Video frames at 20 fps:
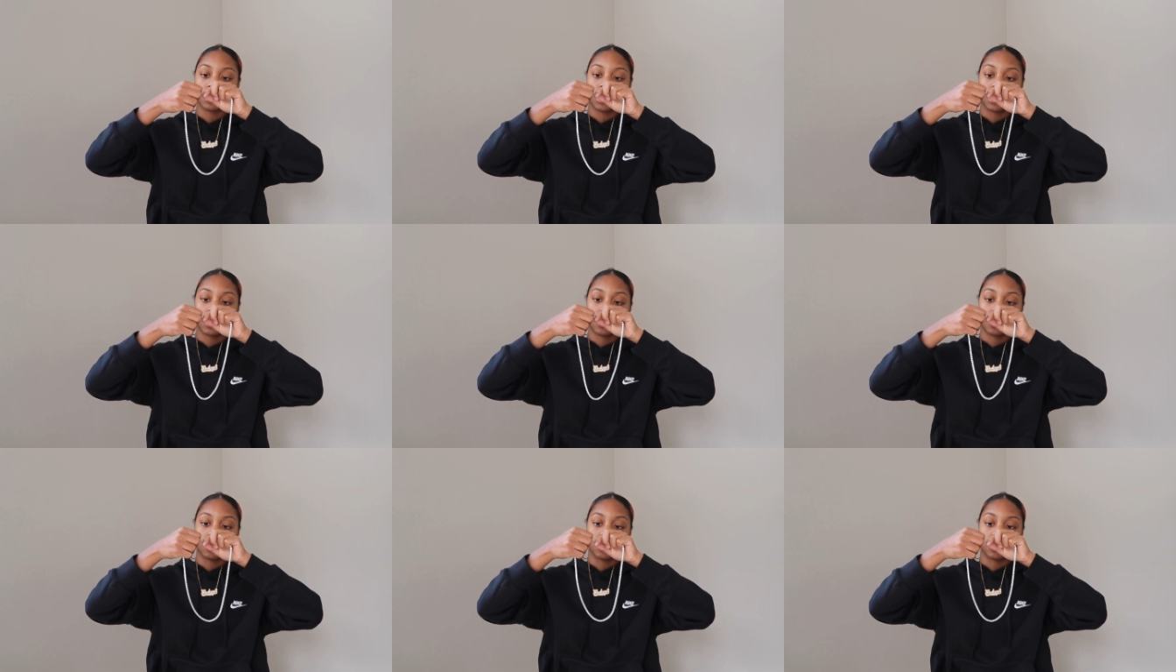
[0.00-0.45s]

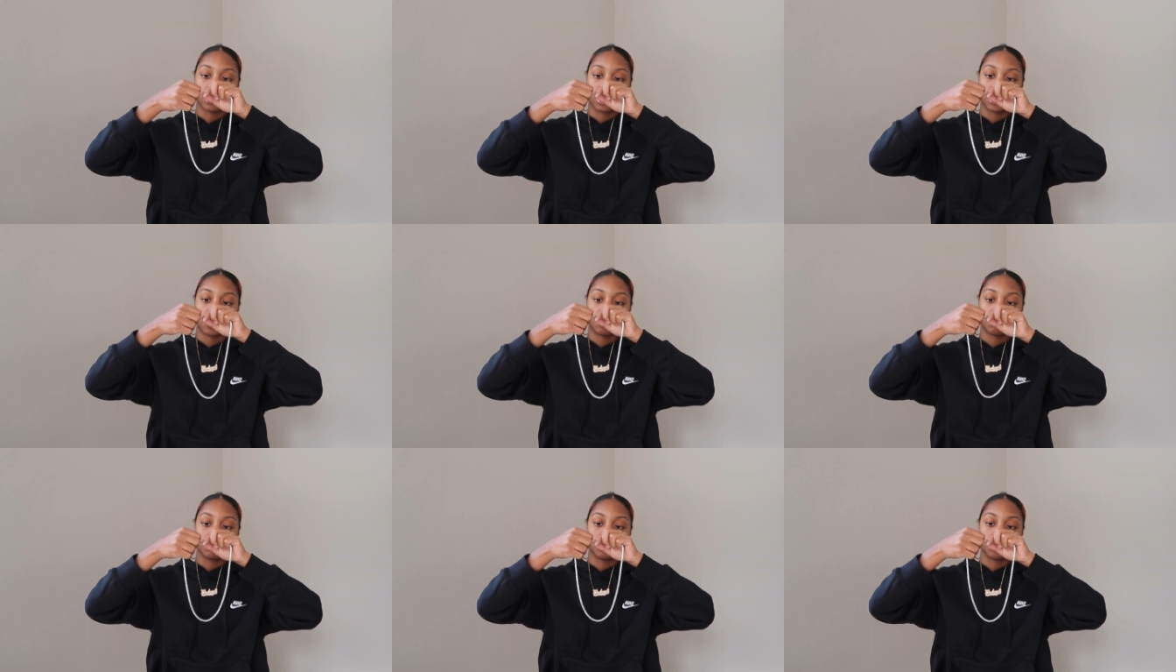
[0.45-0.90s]
Oh, I
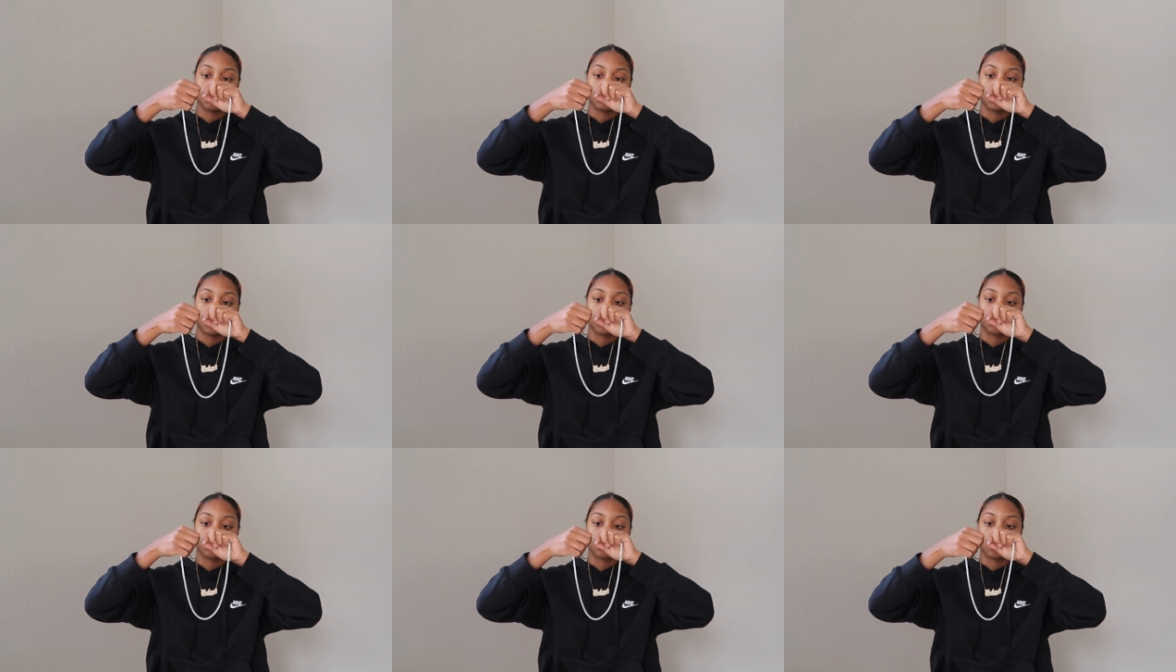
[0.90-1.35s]
think I'm doing
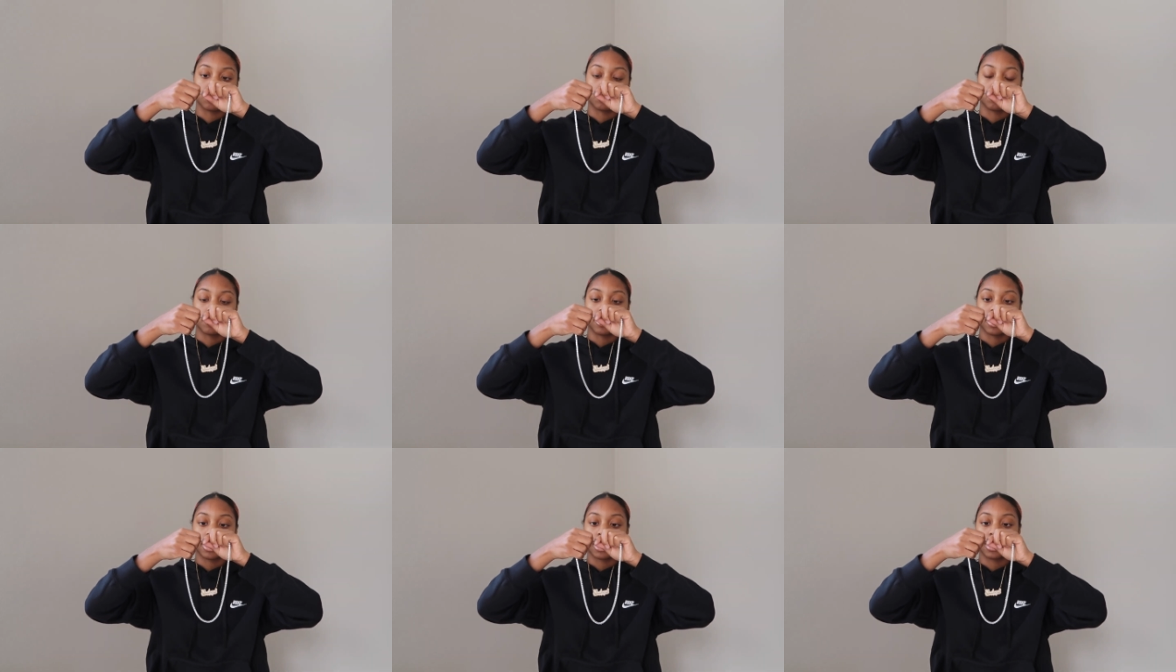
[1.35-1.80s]
it the wrong
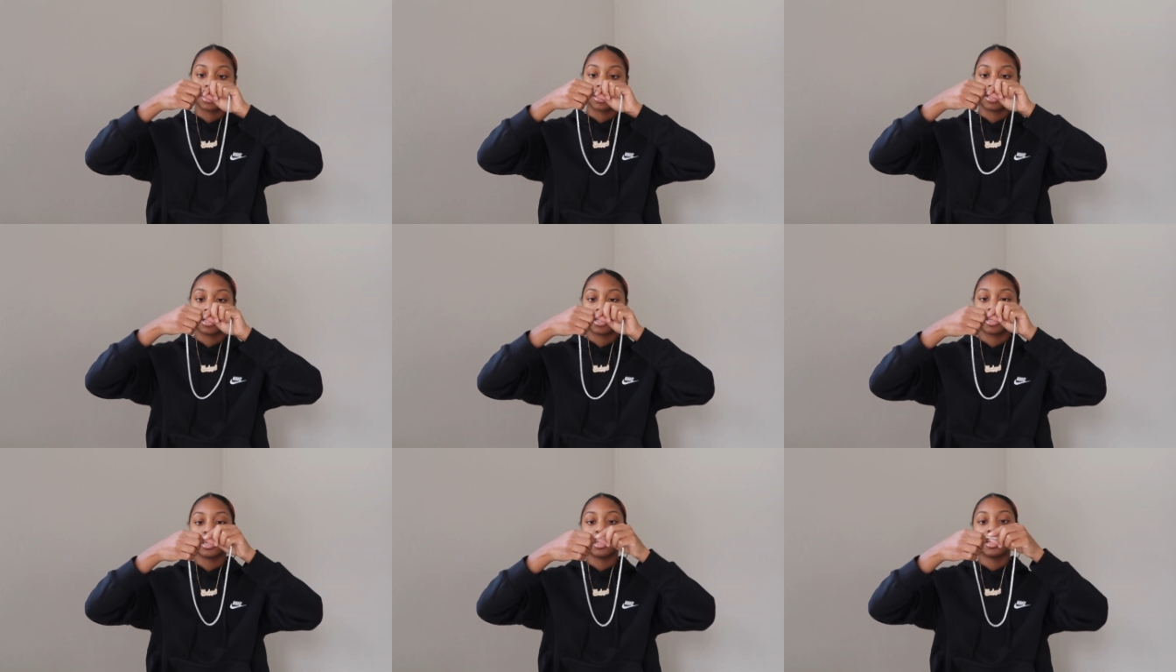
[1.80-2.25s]
way.
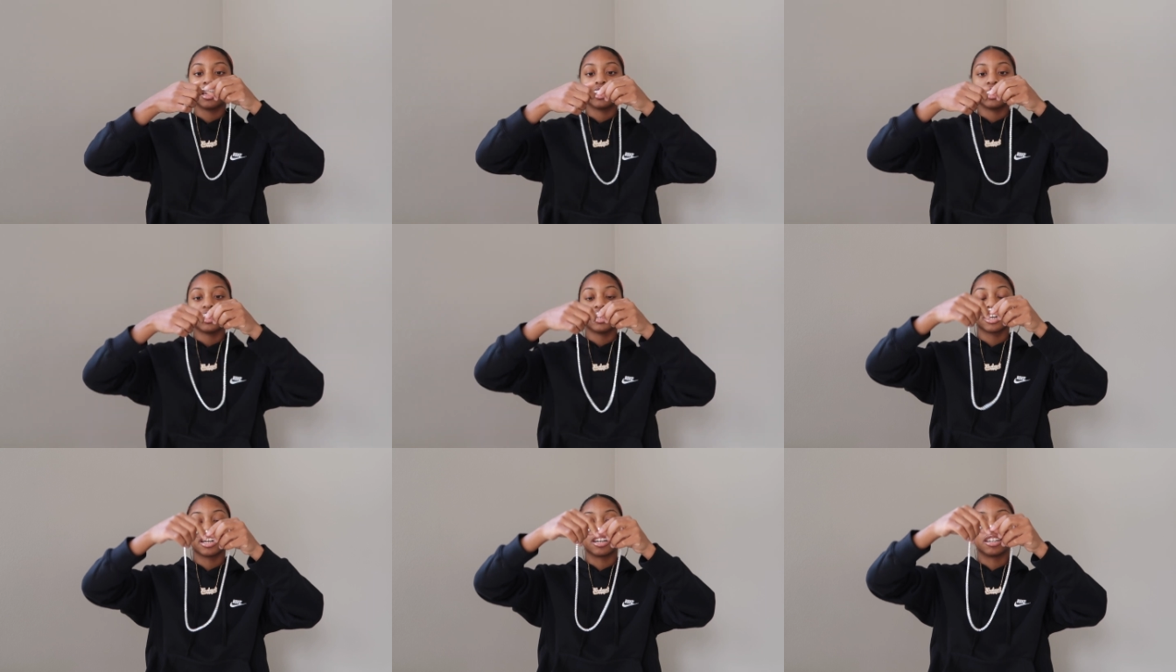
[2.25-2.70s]

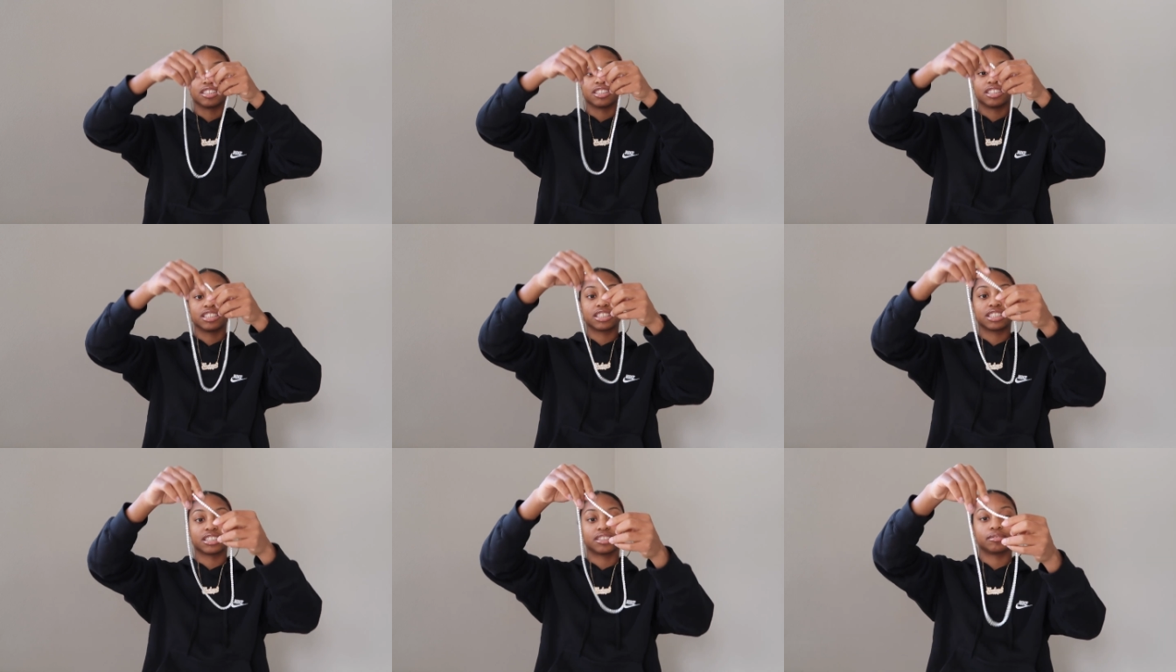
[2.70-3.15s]
There it
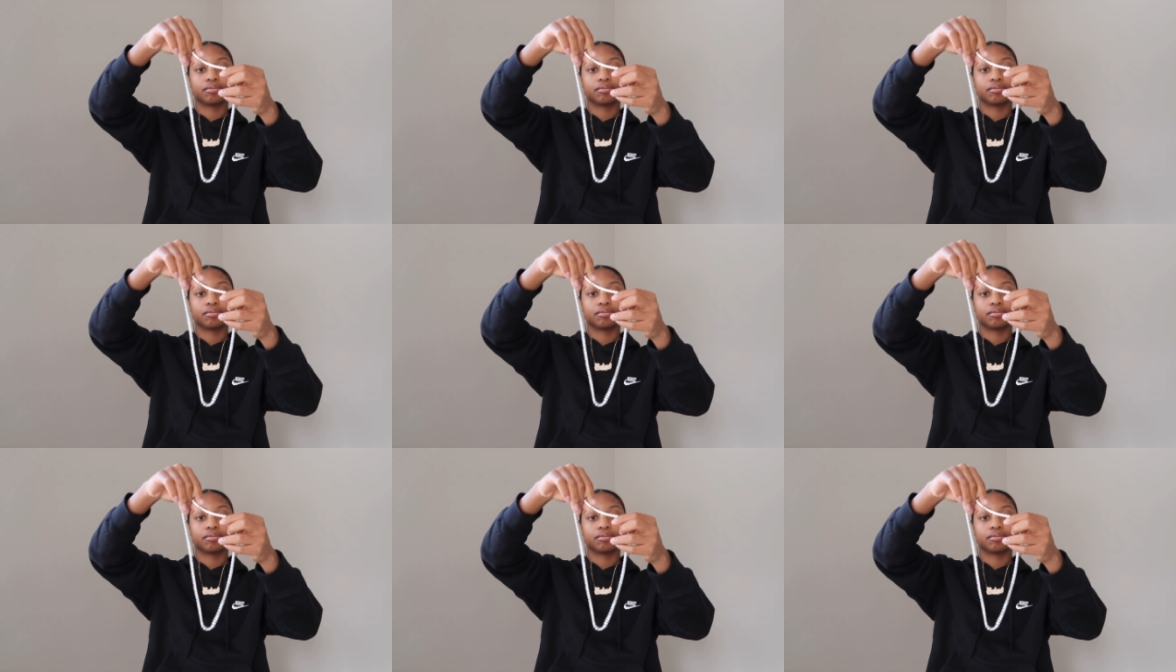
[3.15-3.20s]
goes.